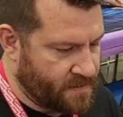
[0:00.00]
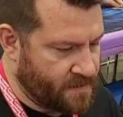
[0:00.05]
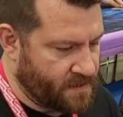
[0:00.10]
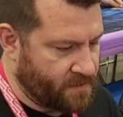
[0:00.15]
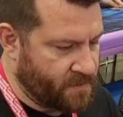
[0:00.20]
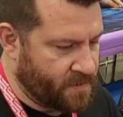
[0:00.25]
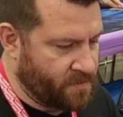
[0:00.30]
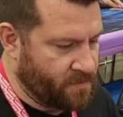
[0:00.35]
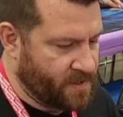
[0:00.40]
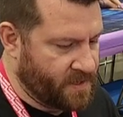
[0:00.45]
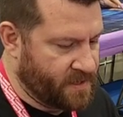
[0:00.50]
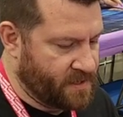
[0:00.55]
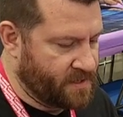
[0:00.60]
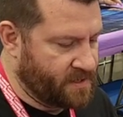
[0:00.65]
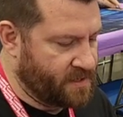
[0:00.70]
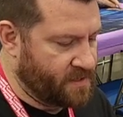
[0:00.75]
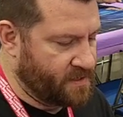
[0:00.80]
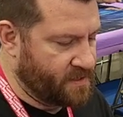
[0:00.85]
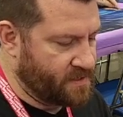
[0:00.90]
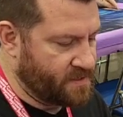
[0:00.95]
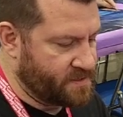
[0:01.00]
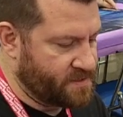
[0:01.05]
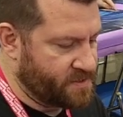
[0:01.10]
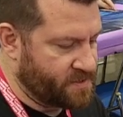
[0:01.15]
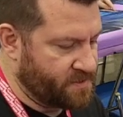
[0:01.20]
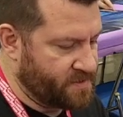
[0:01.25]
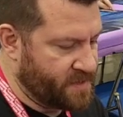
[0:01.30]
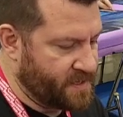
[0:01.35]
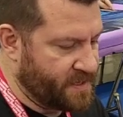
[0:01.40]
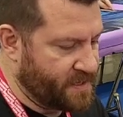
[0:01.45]
think we will
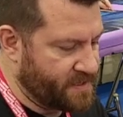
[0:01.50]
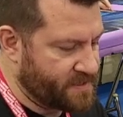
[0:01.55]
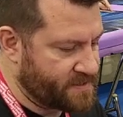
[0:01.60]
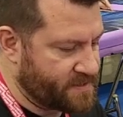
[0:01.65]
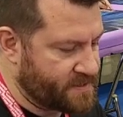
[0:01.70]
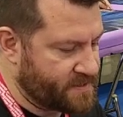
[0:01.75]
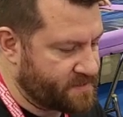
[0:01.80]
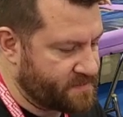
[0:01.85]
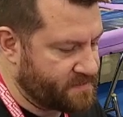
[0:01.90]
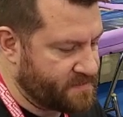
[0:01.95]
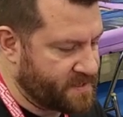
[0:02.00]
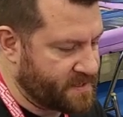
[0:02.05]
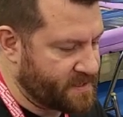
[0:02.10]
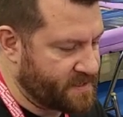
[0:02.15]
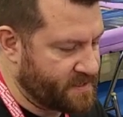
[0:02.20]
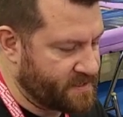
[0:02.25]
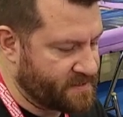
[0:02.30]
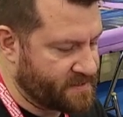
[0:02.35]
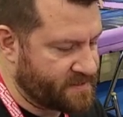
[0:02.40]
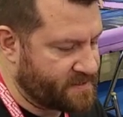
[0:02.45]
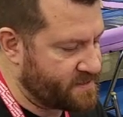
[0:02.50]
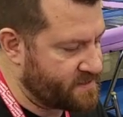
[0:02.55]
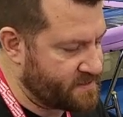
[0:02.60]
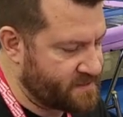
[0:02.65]
do this because